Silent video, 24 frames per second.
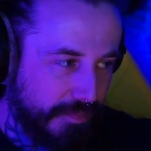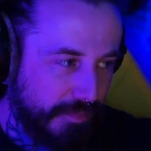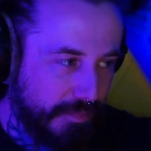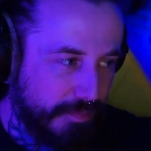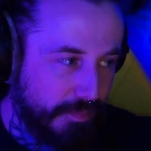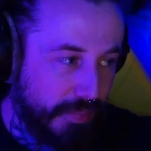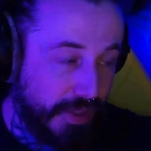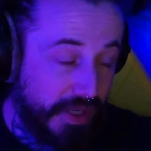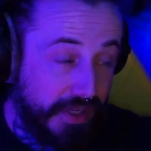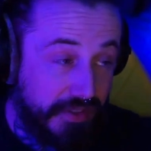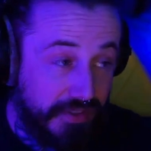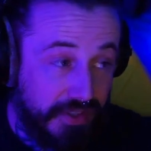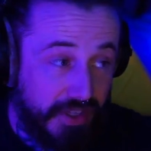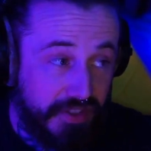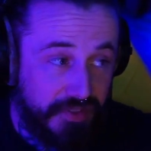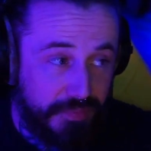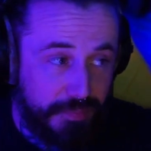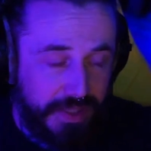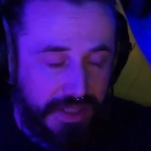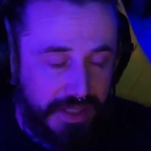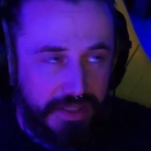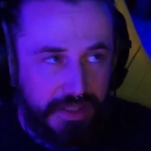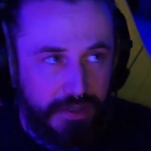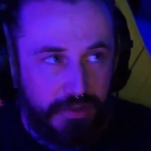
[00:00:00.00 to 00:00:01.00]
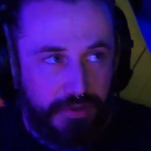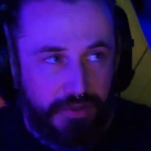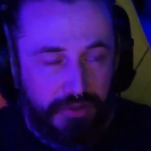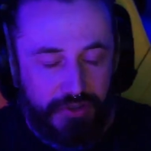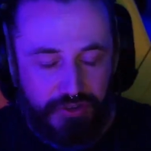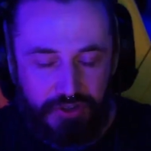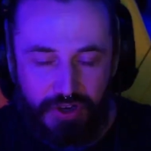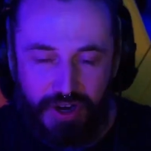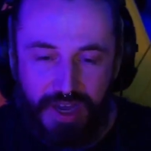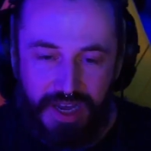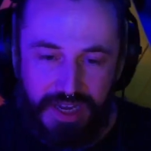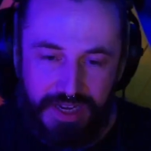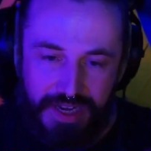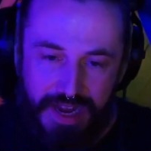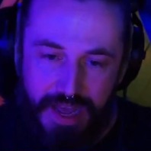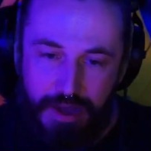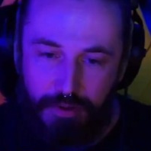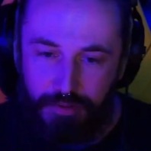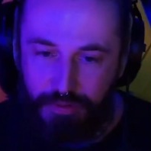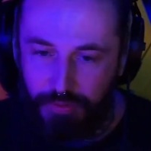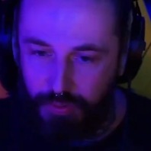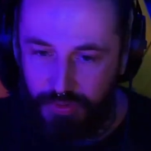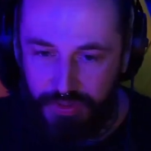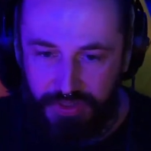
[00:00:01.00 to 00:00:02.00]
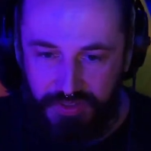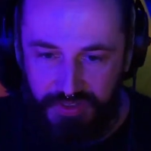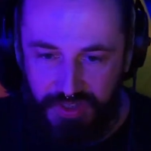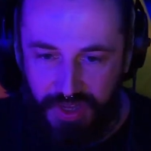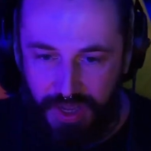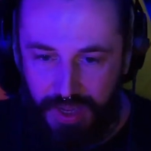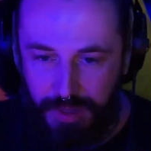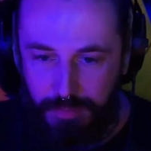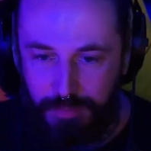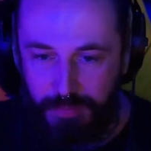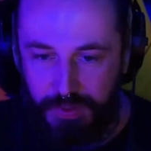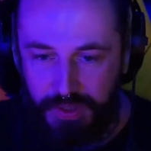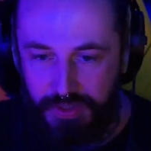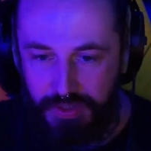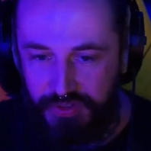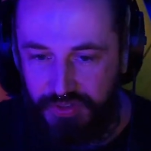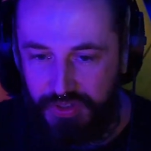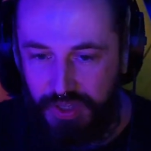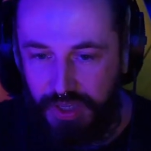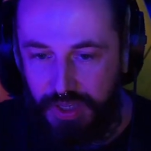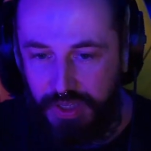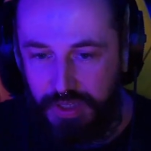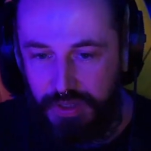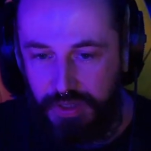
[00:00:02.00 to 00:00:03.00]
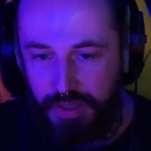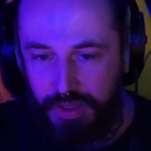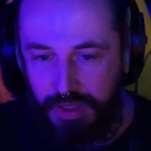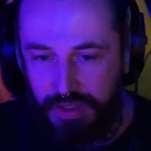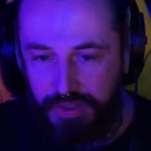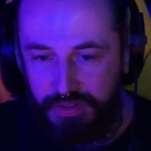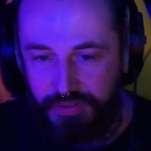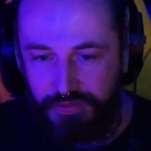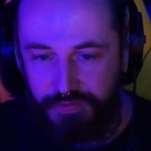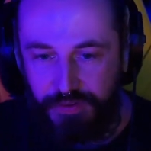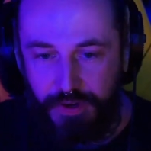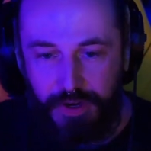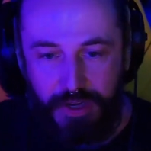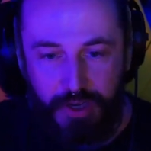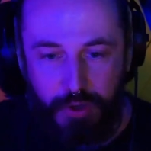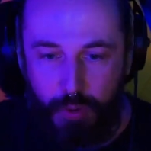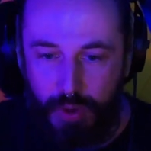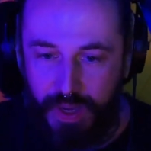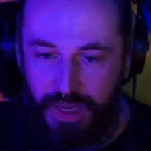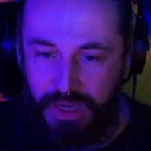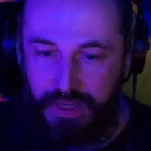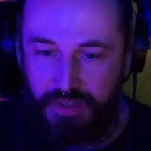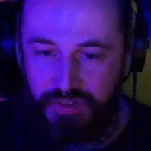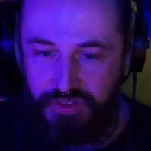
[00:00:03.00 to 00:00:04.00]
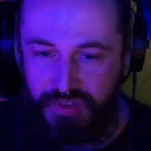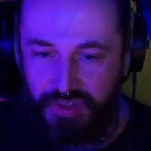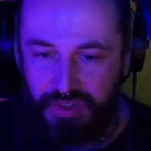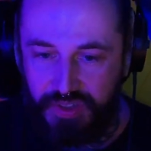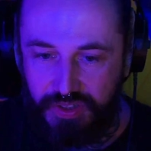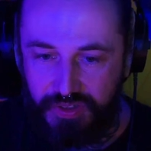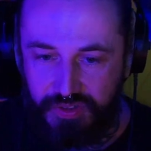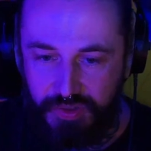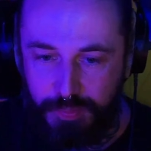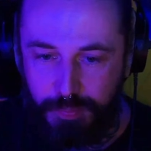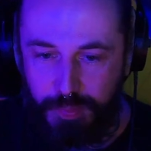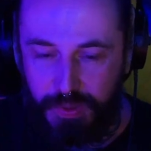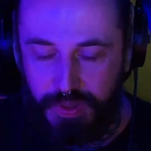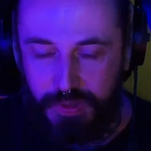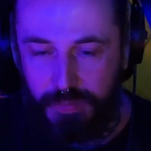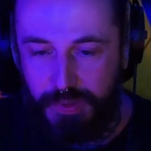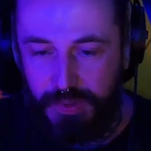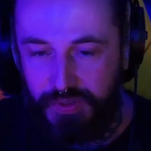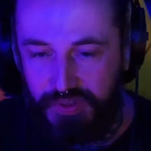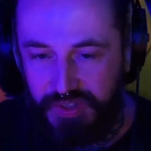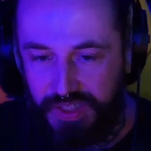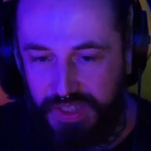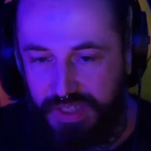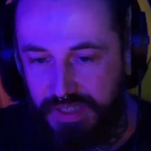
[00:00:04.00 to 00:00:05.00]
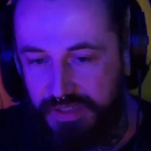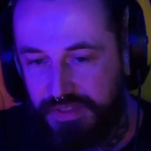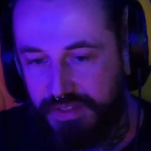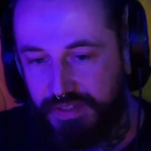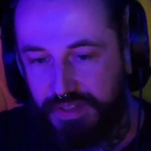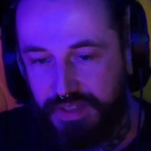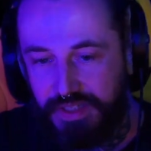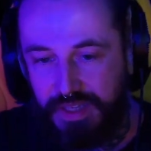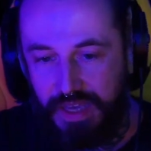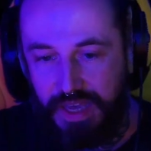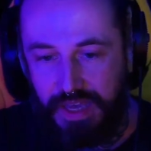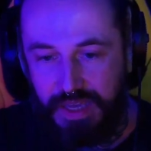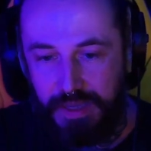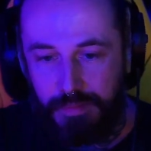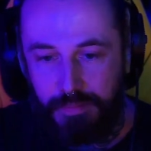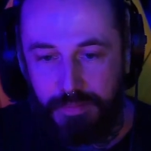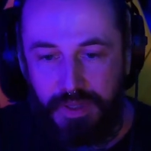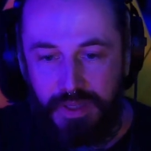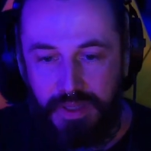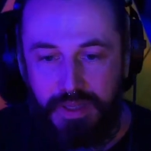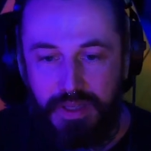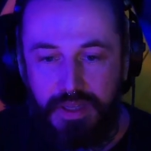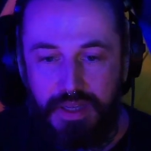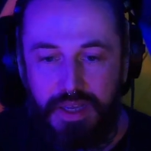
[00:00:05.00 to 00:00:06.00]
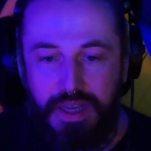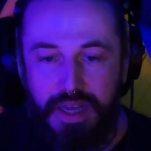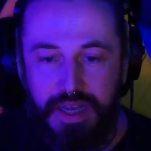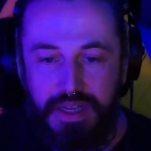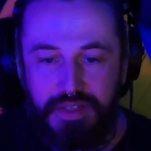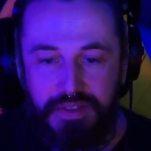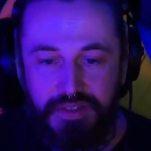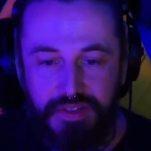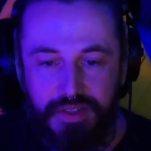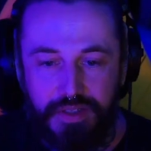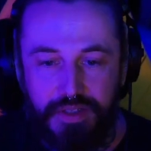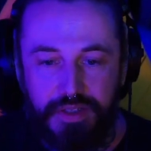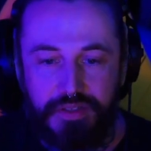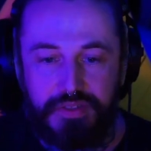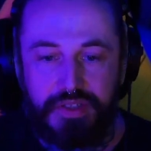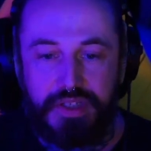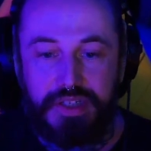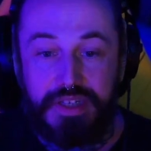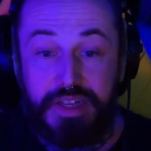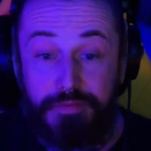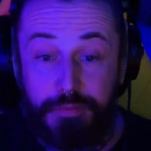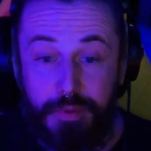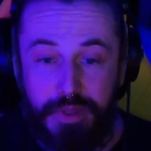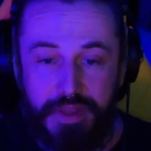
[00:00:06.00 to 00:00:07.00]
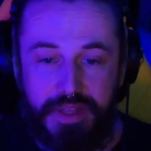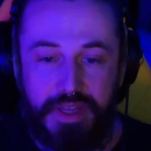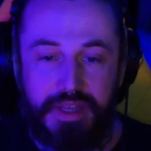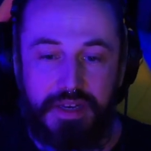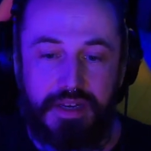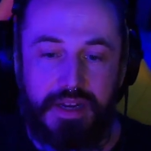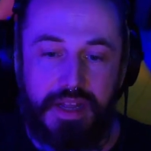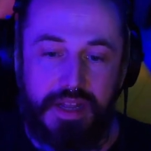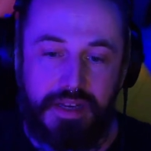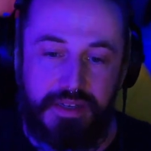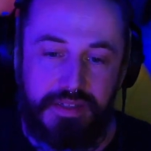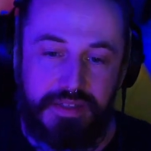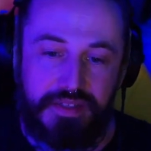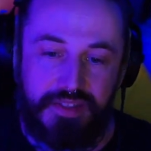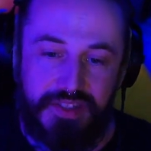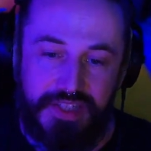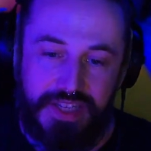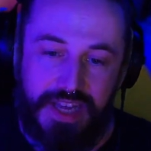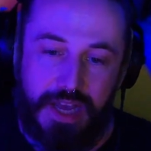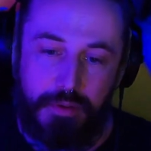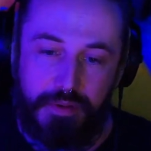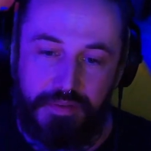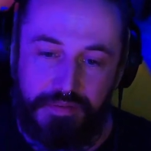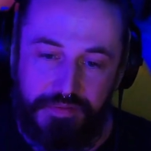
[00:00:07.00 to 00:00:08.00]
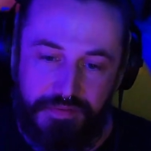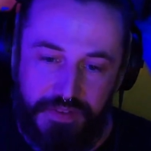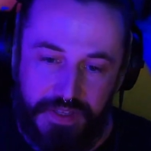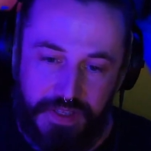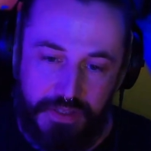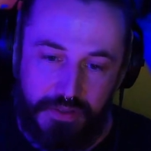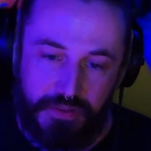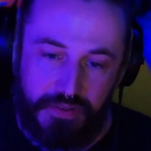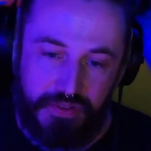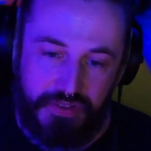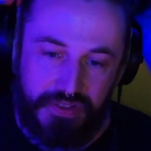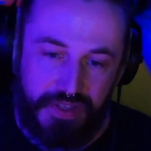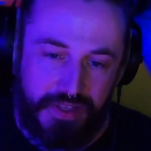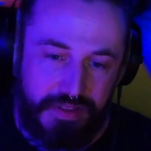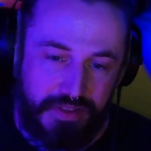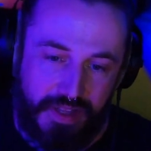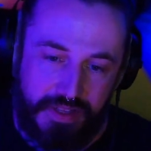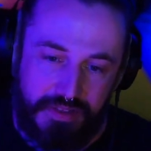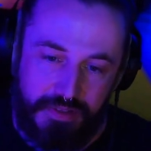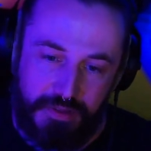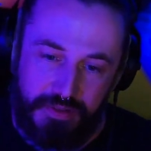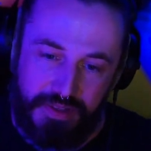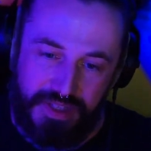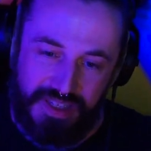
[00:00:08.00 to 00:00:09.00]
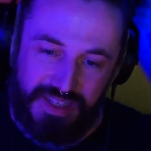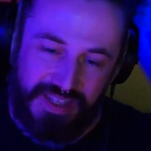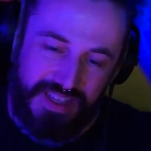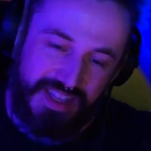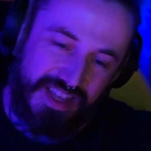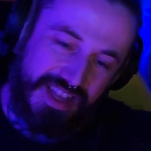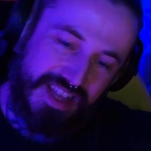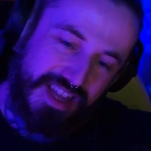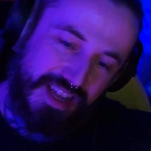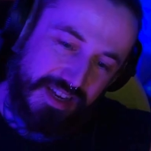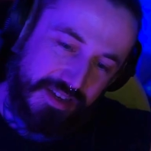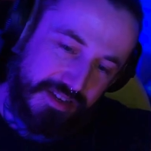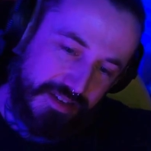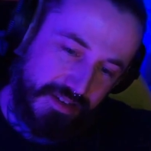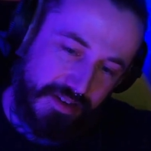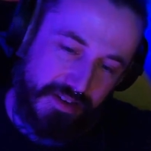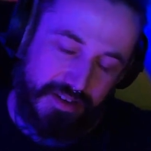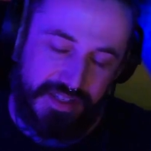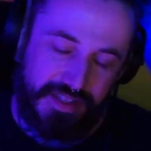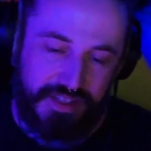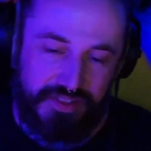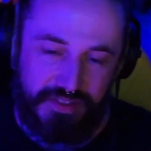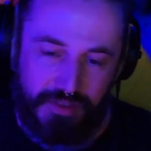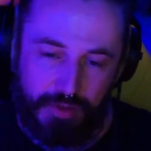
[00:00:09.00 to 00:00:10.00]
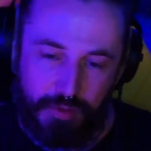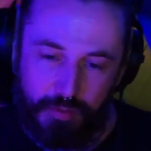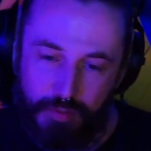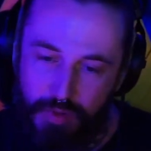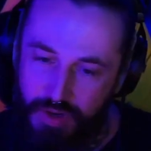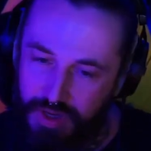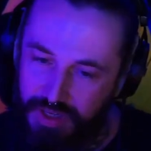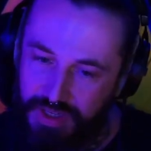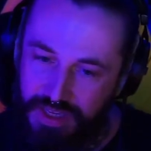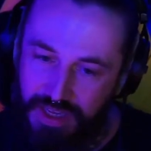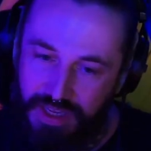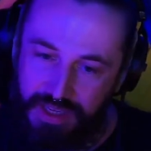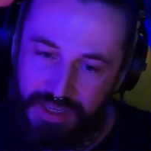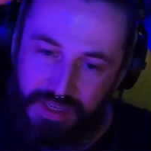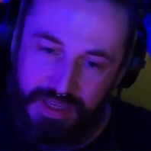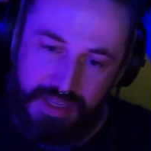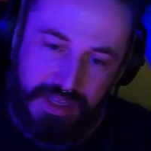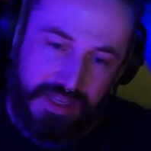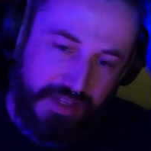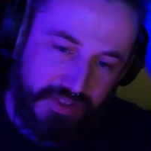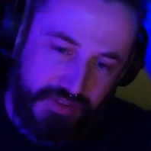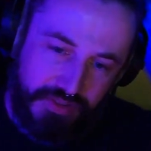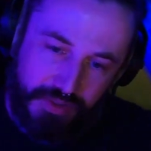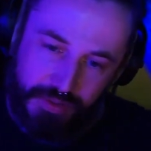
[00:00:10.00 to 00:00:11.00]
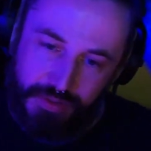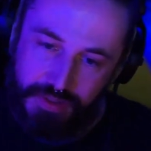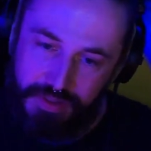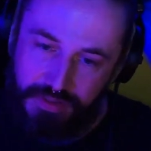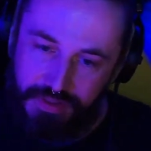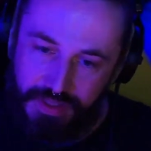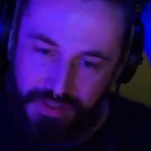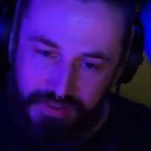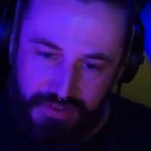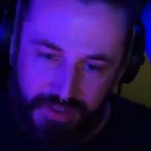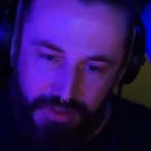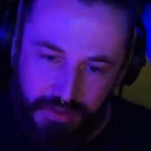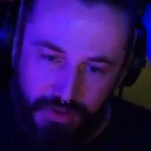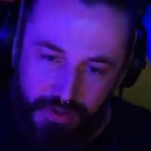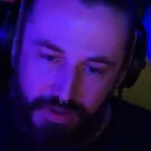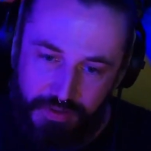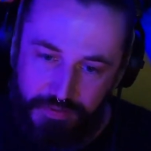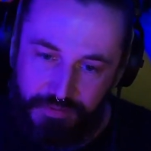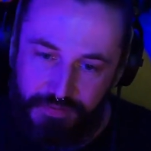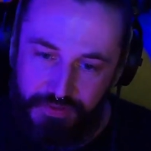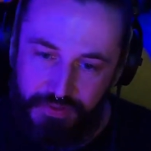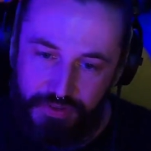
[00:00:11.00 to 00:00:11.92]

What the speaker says: it does mean that you can try it out all the time, because it's very quick to put the music into the game and to live with it and see how it feels. And then you think, no, that's not working. So there's a lot of